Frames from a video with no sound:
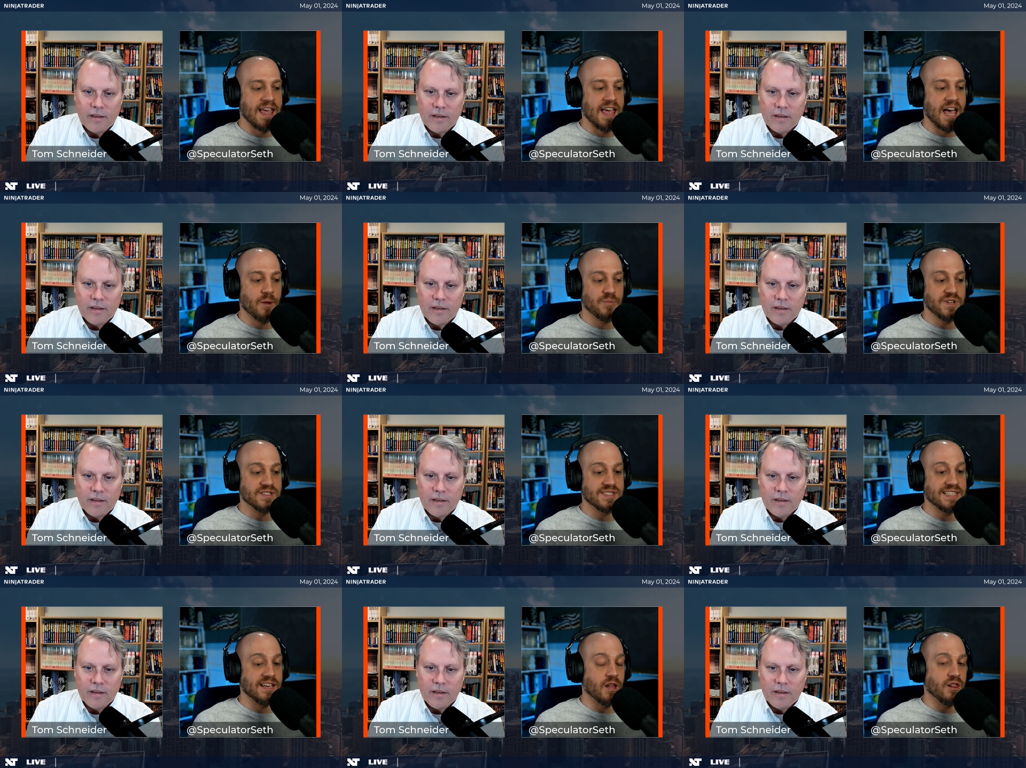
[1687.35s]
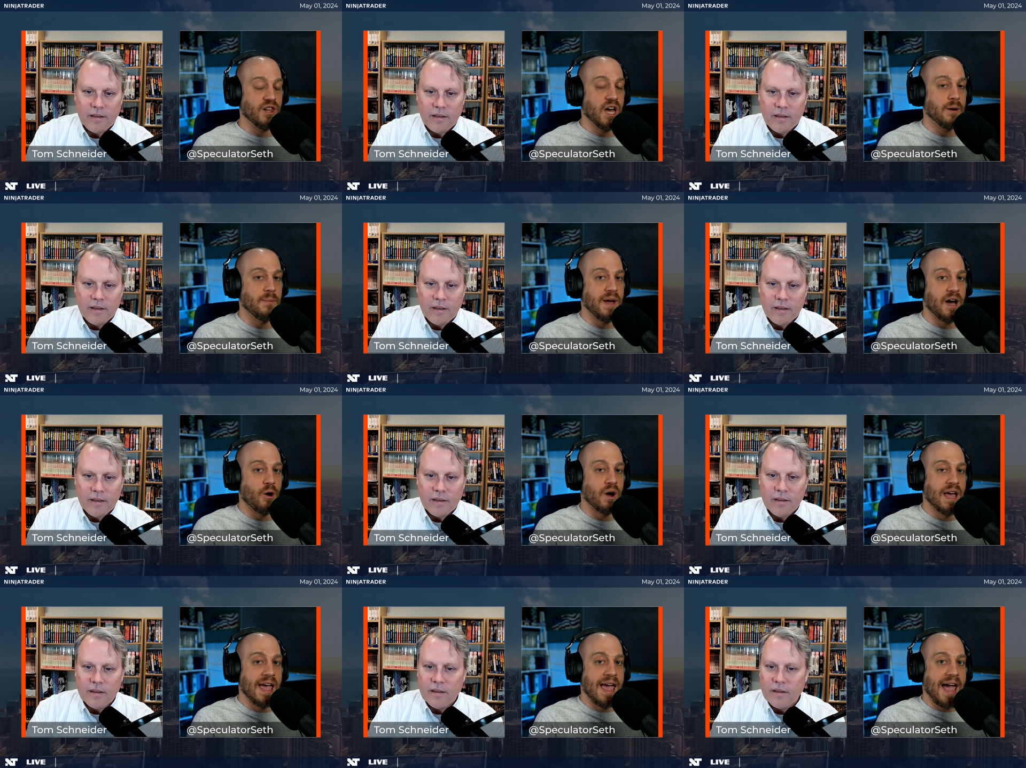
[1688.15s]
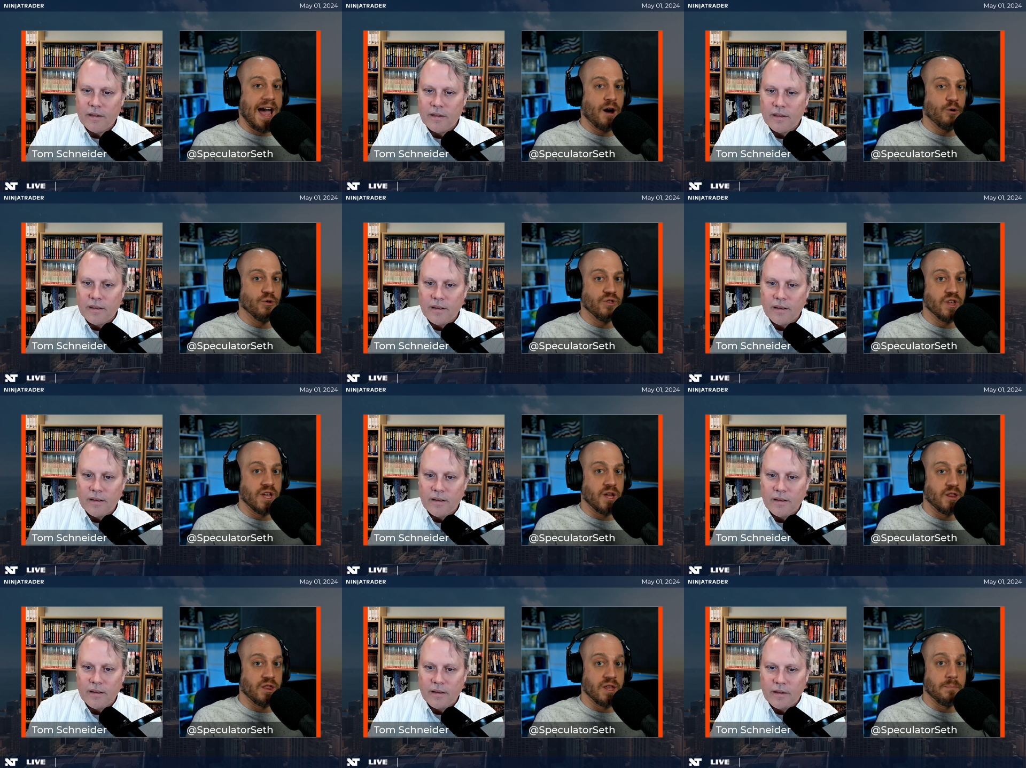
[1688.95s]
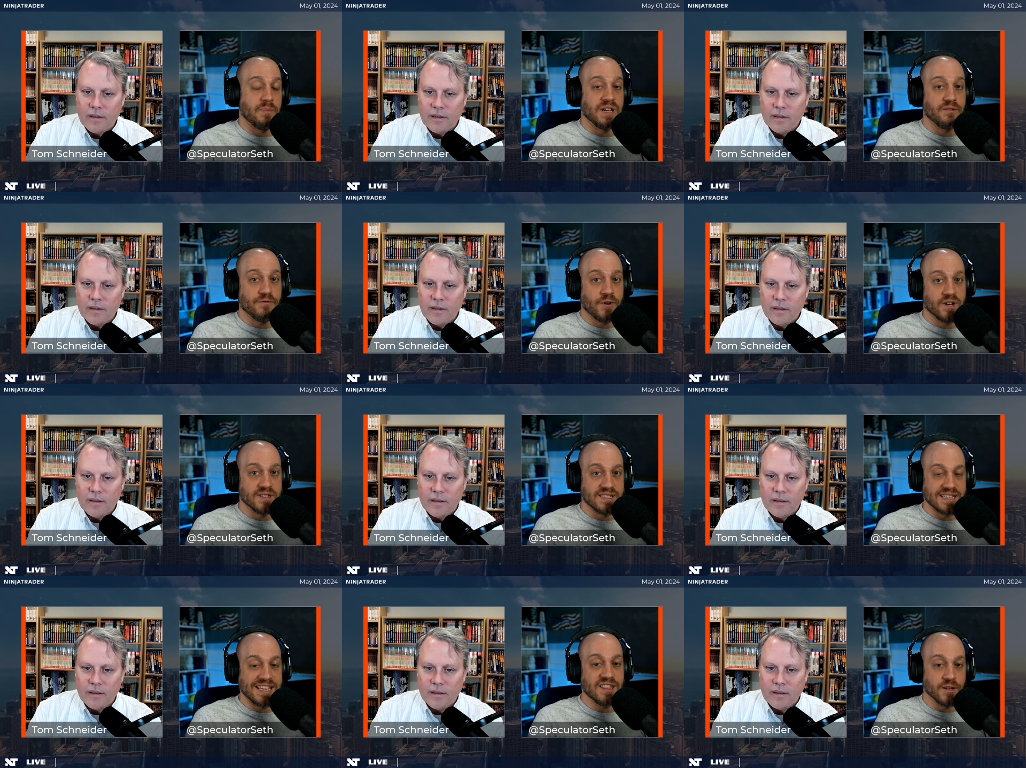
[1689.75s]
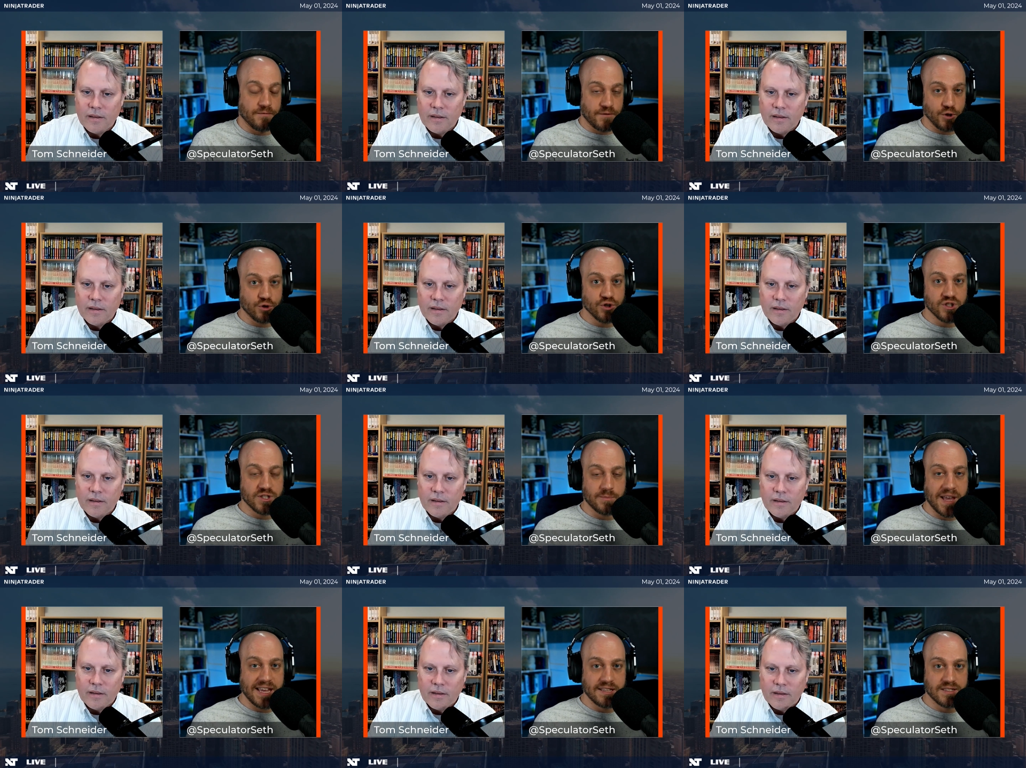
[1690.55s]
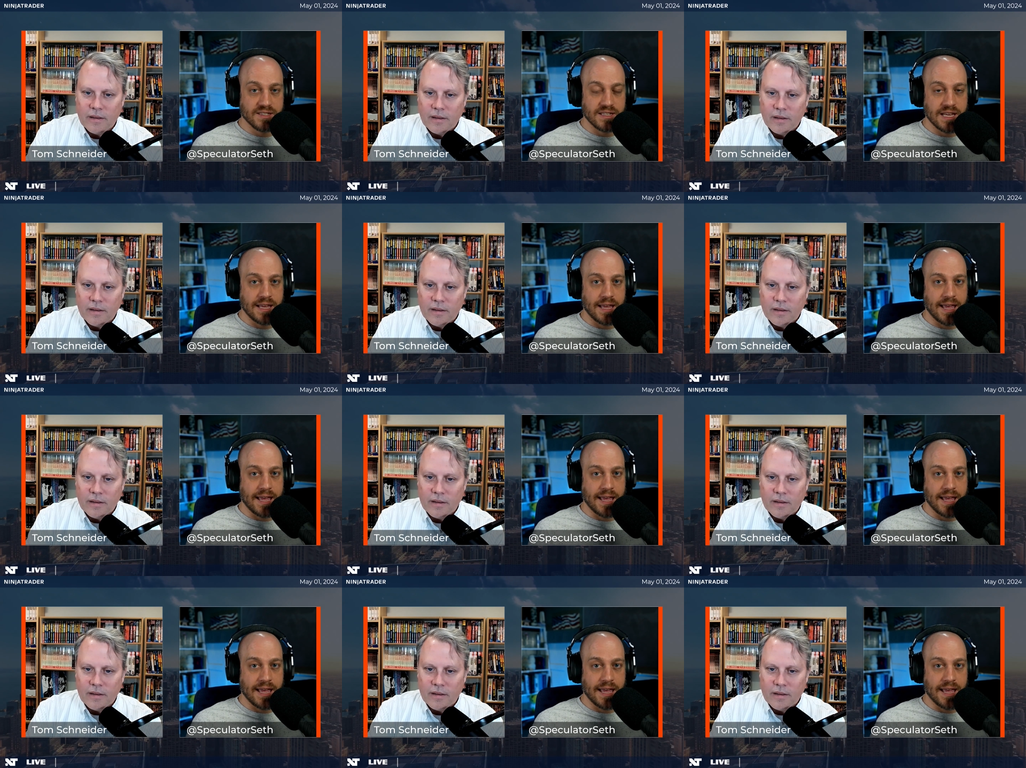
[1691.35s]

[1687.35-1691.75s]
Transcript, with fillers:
Speaker 1: help you see a lot about how the the big funds in the future space